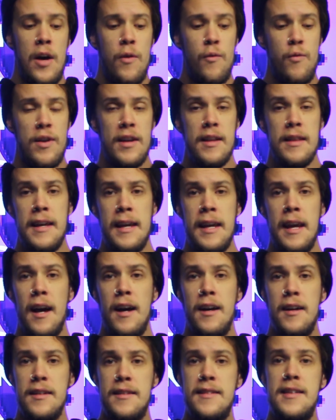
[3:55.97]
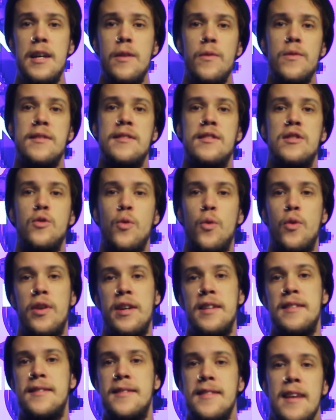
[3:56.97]
Really tell the
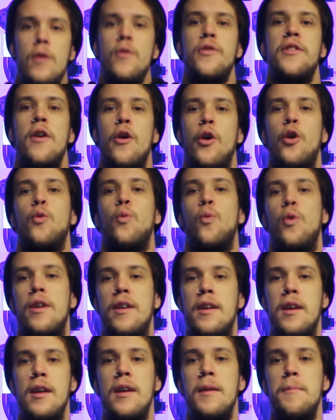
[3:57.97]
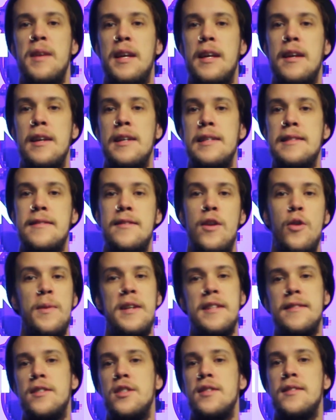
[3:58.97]
story, sell the artwork, because
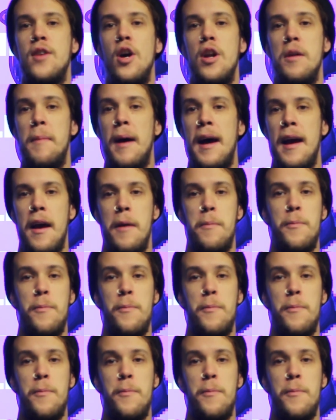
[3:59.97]
nobody's just going to buy